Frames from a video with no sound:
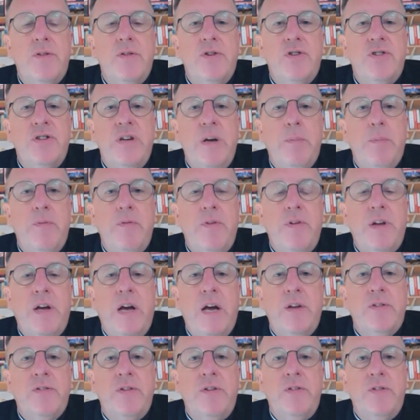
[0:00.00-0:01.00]
and the shape of the
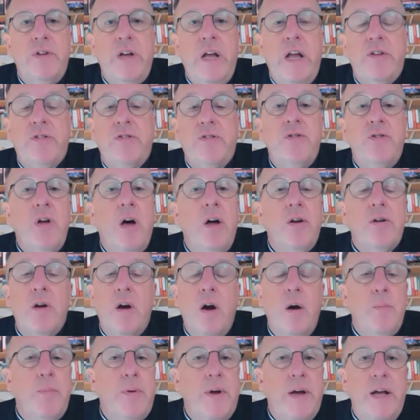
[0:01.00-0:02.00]
diocese. It's not
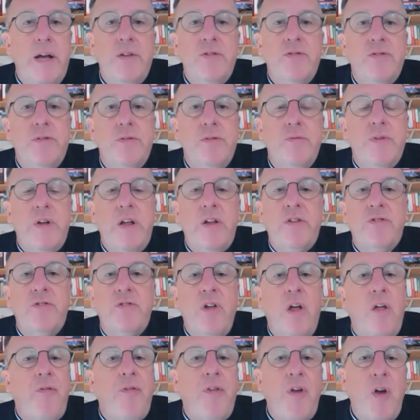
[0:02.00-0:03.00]
comprehensive. It's
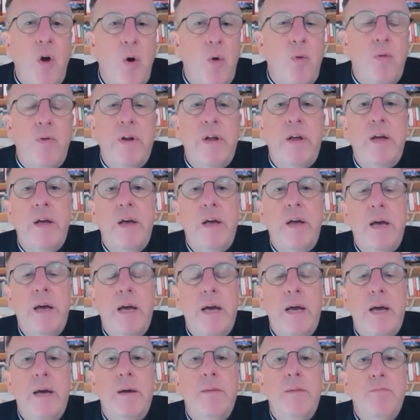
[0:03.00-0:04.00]
not the only
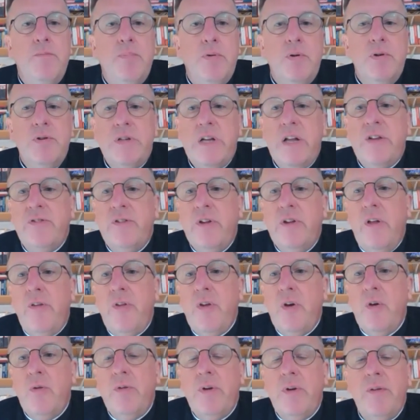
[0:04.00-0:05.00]
input. It's not
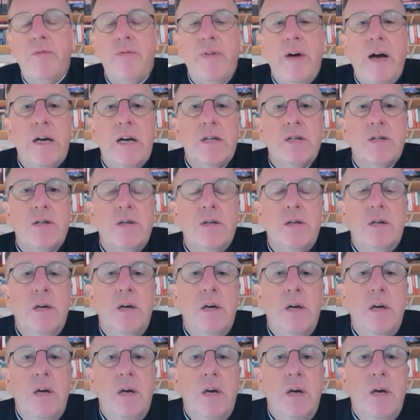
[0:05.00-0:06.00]
the only factor,
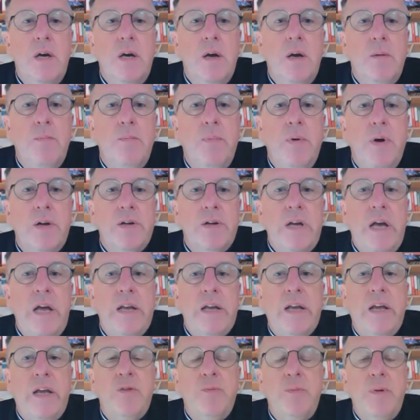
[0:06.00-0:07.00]
but
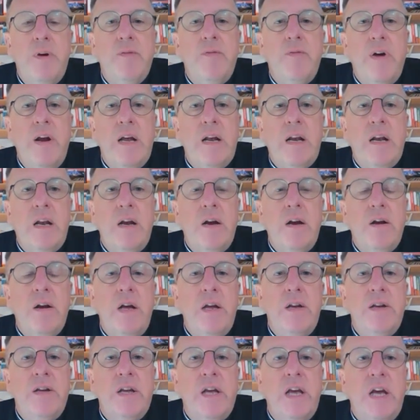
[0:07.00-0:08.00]
it gives me a very clear
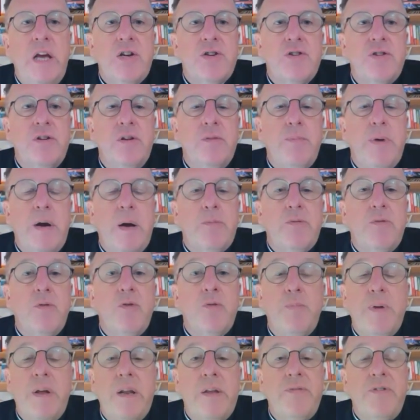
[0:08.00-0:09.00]
indication of perhaps those
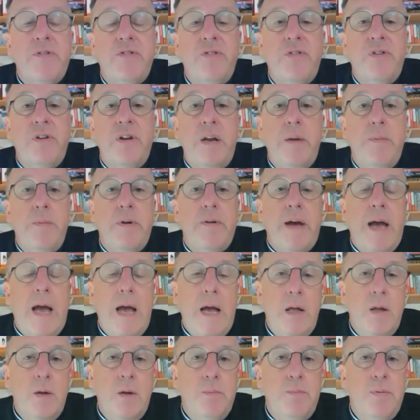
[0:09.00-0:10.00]
benefices that need a bit of
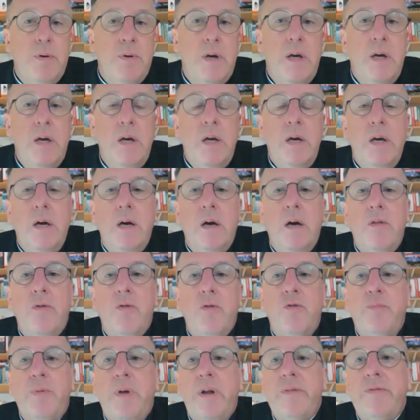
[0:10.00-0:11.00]
help,
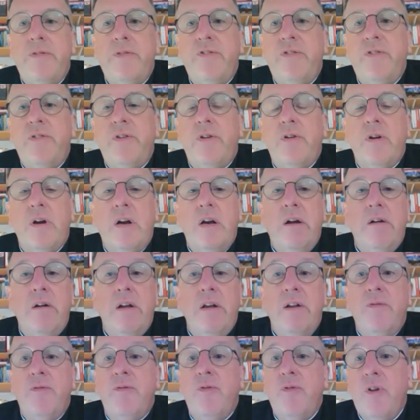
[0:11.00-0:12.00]
those benefices that are clearly
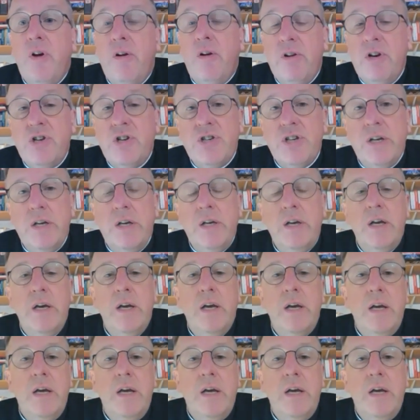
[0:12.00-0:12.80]
flourishing,